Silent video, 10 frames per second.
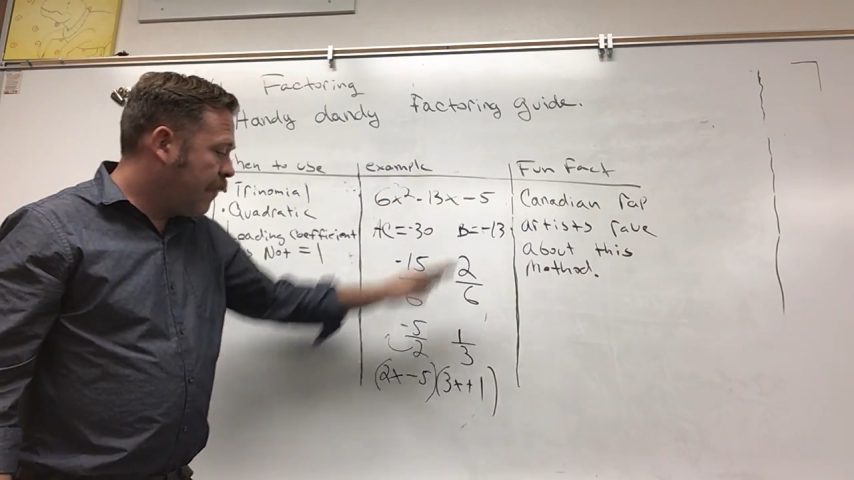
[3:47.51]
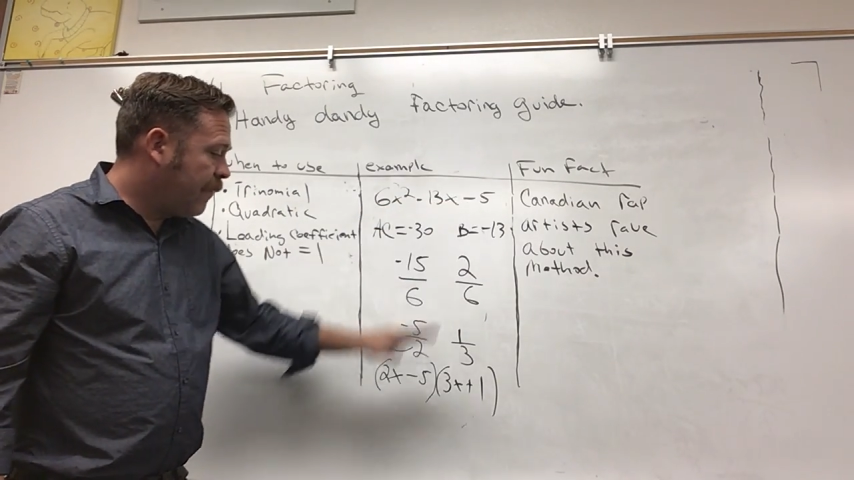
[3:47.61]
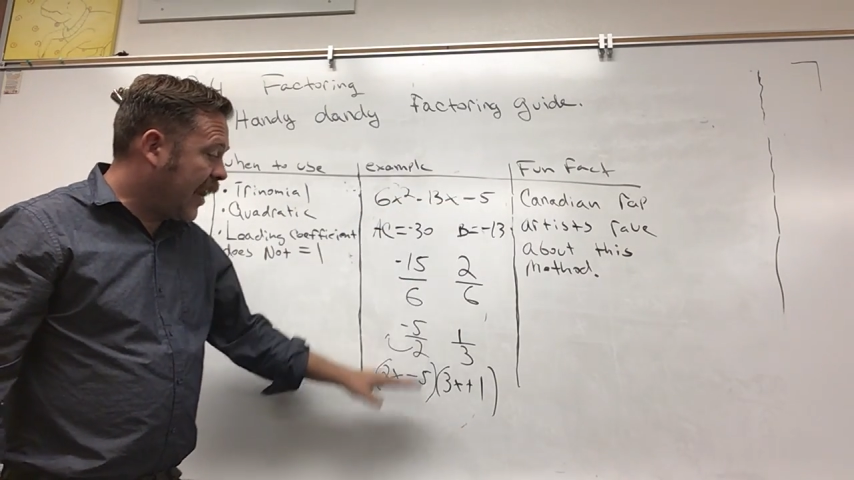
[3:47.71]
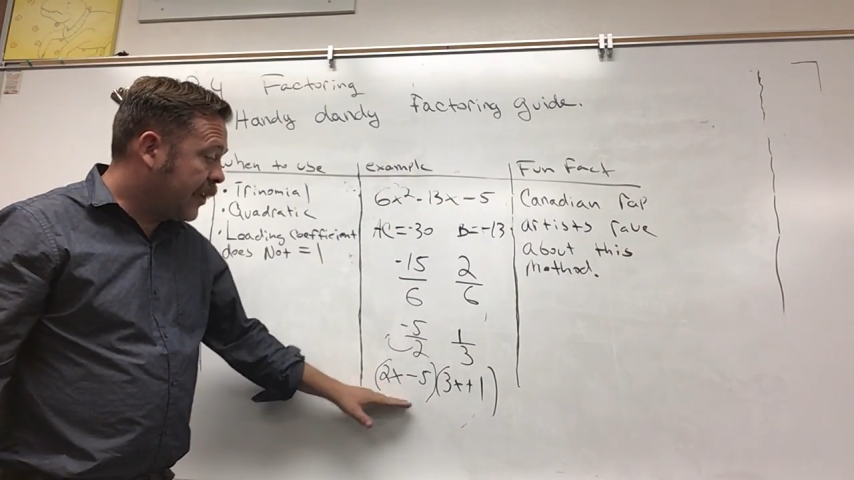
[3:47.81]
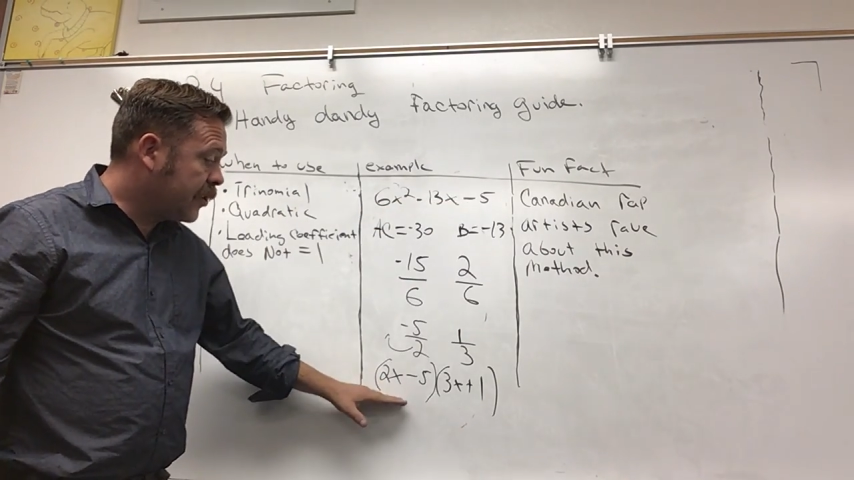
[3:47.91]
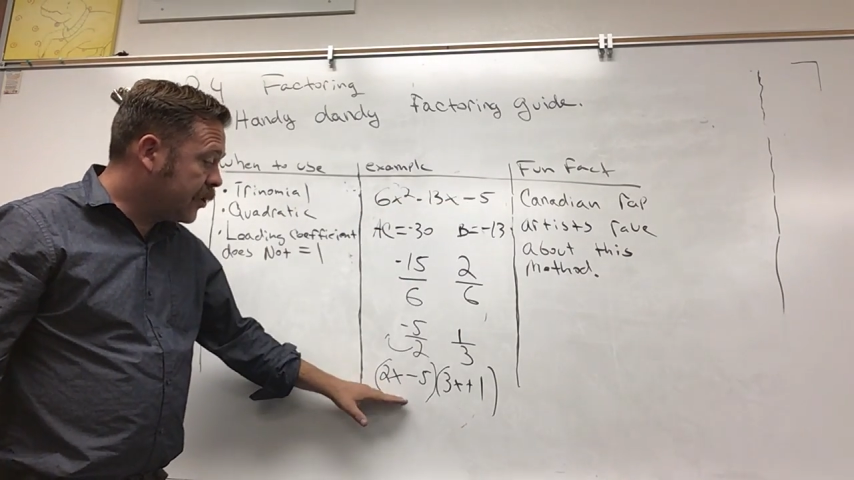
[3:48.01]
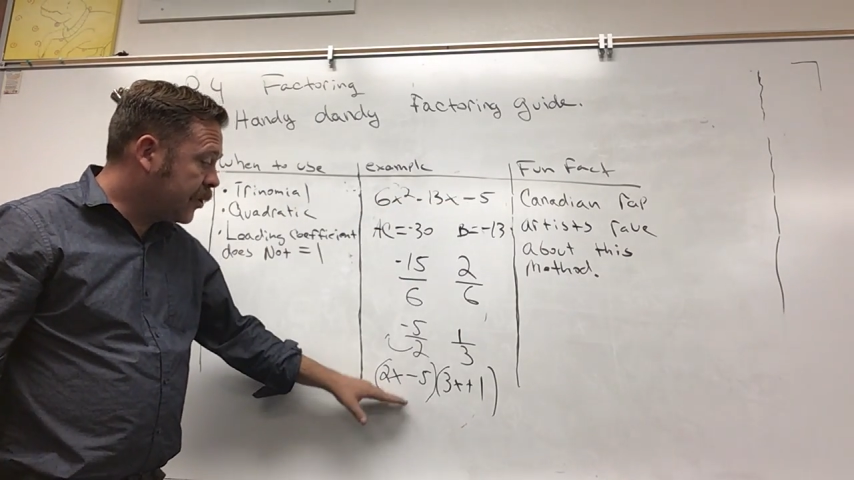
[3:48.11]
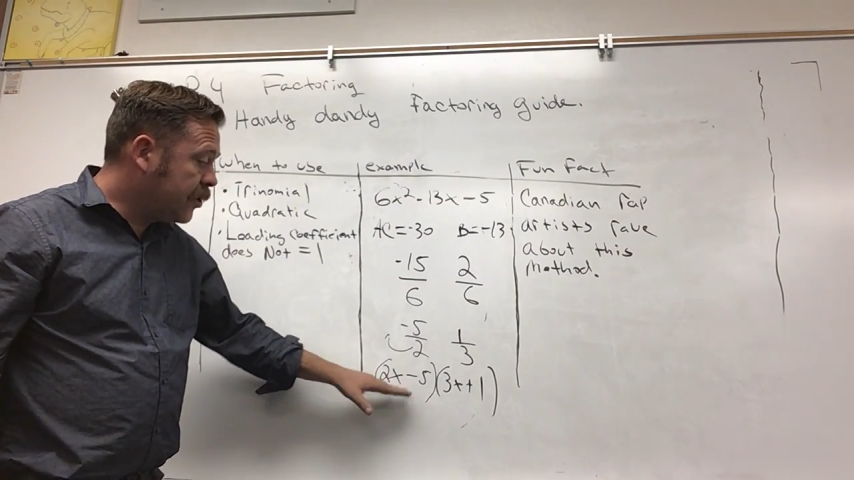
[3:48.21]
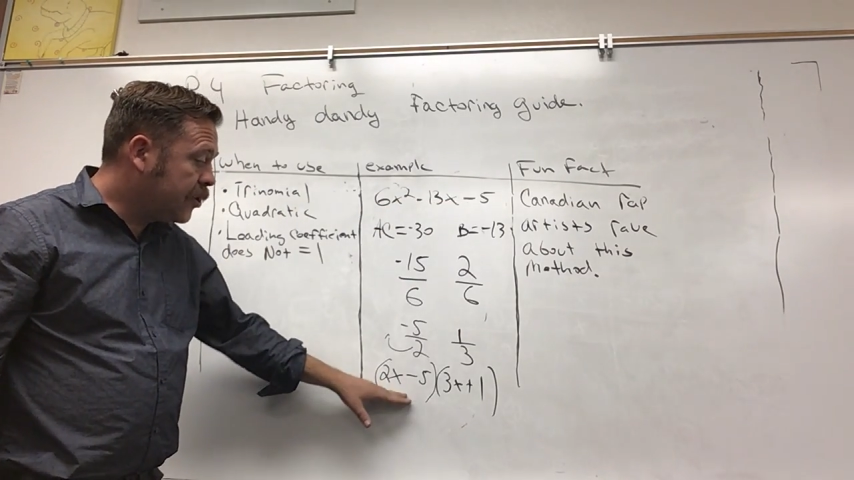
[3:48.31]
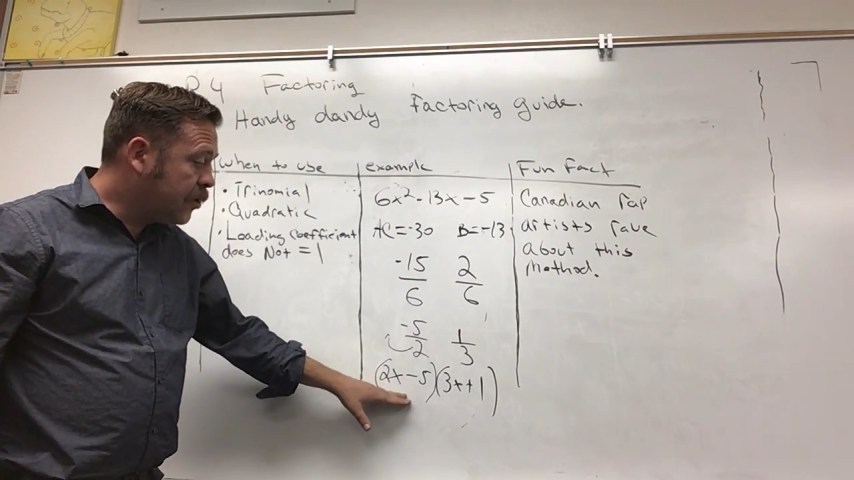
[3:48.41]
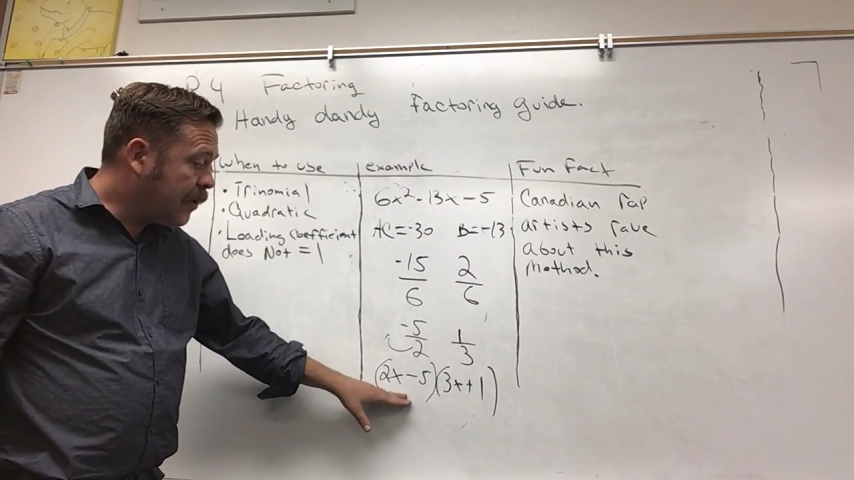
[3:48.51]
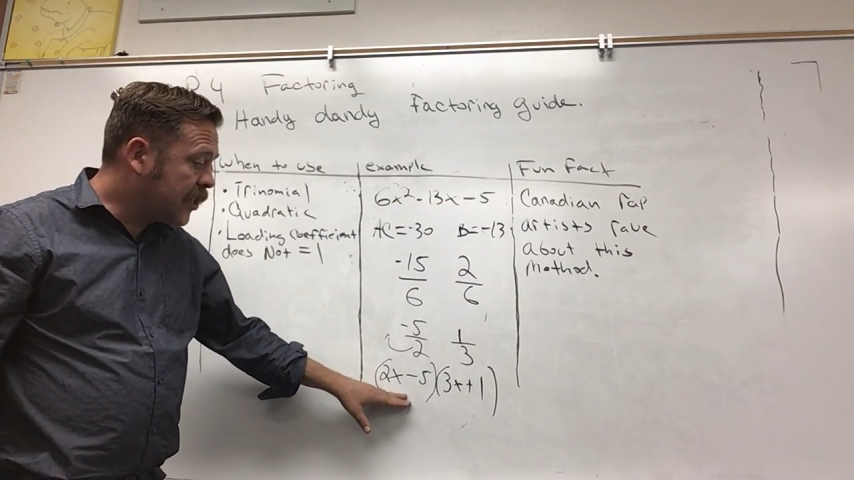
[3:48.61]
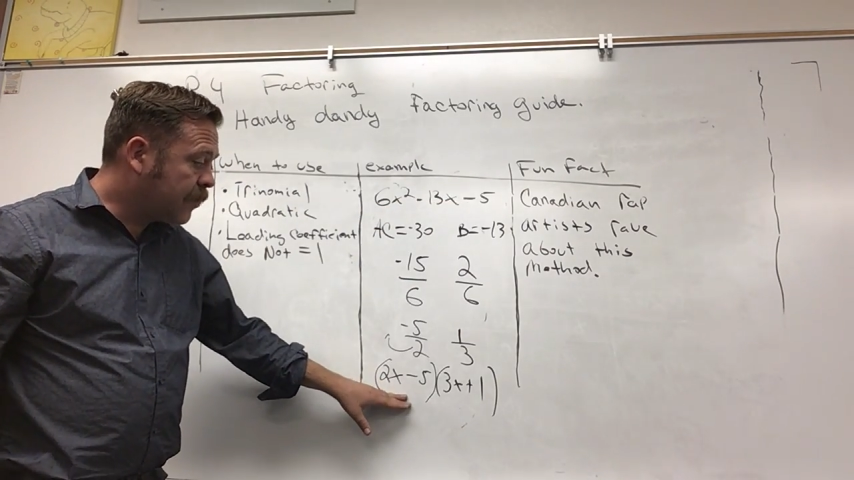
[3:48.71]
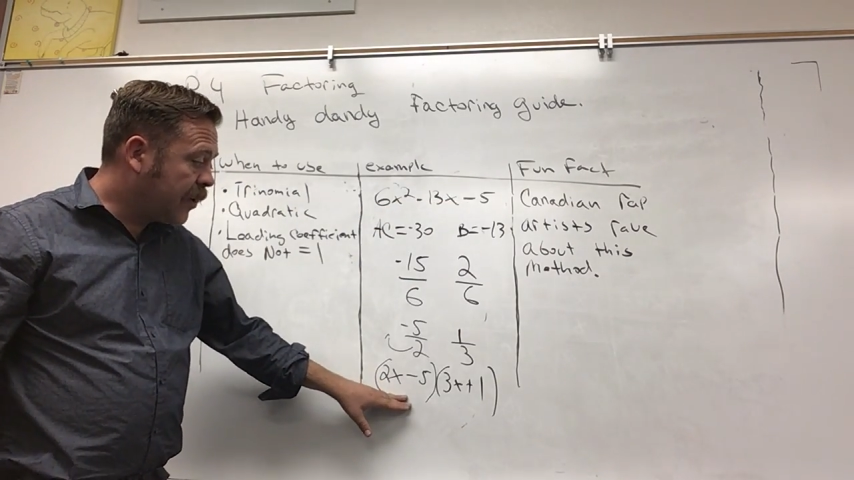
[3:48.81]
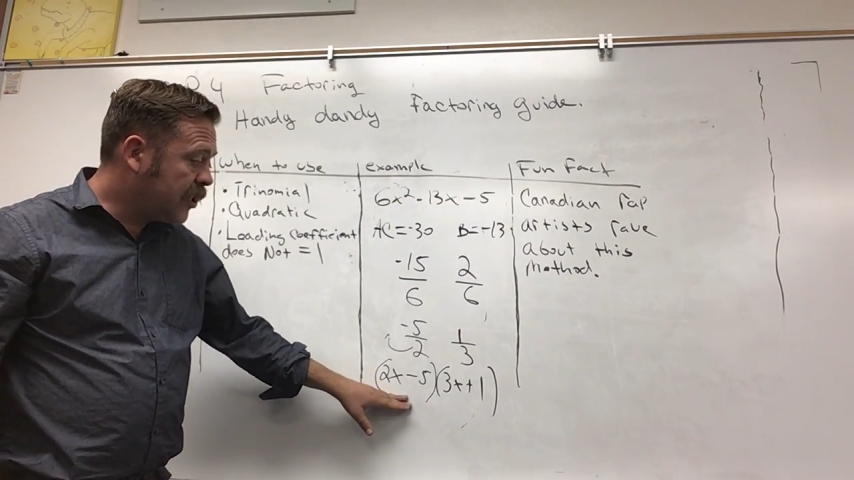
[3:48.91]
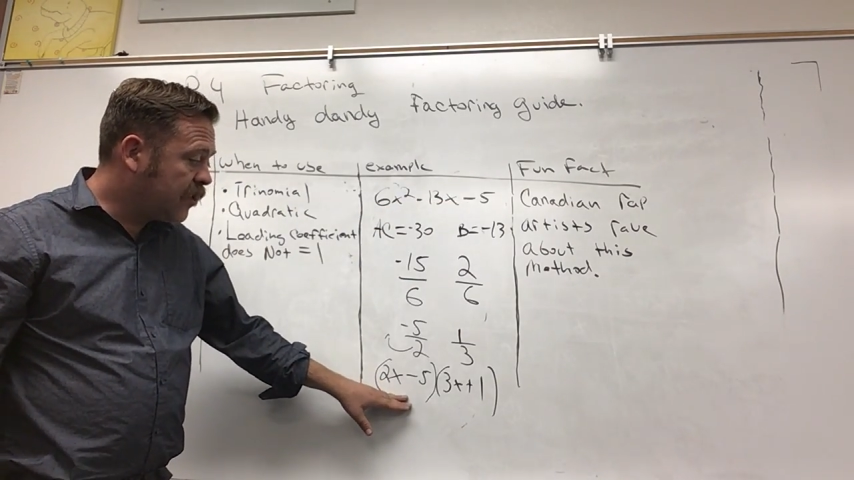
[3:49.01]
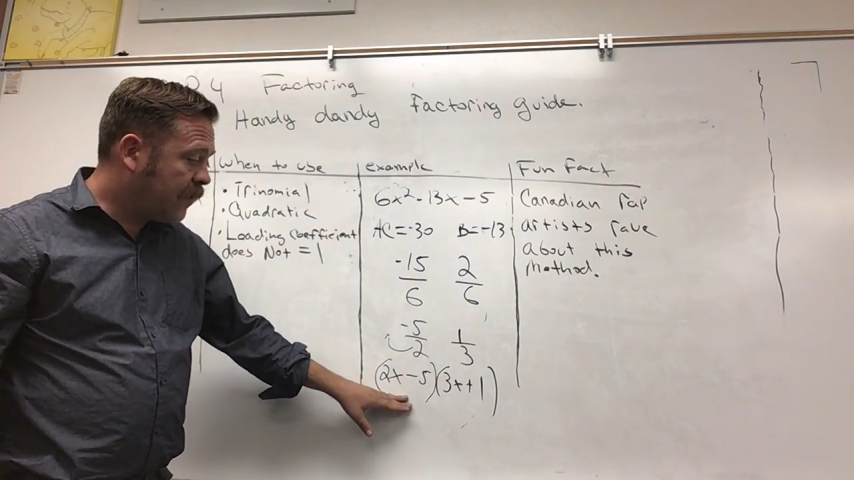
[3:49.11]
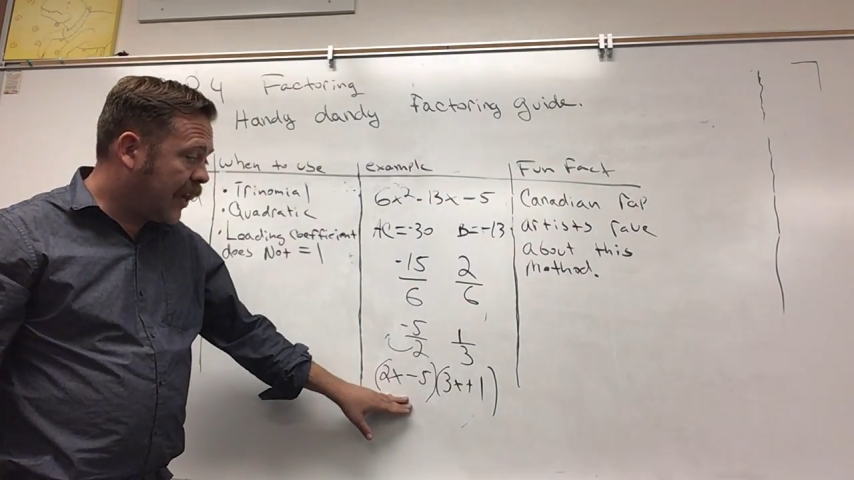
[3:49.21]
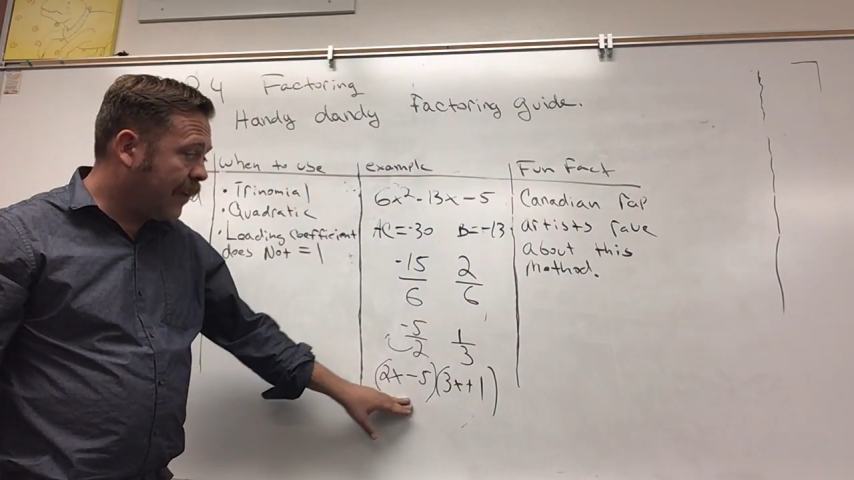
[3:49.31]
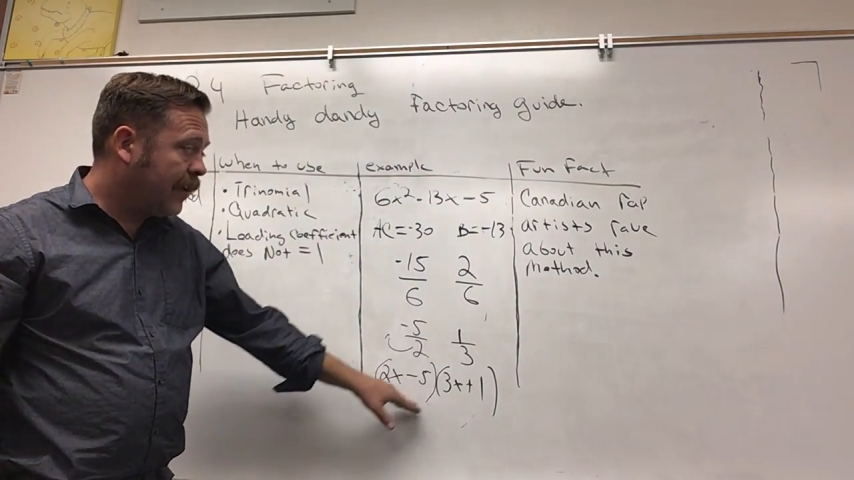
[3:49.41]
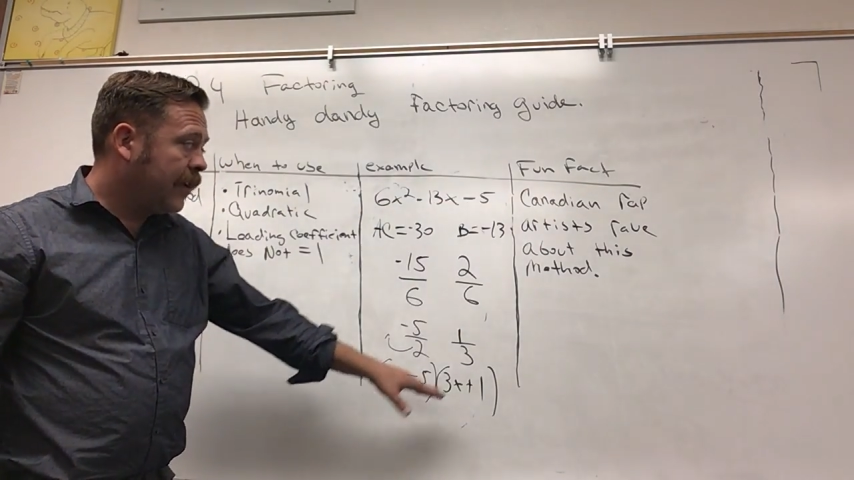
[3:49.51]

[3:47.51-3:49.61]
factors to 2x minus 5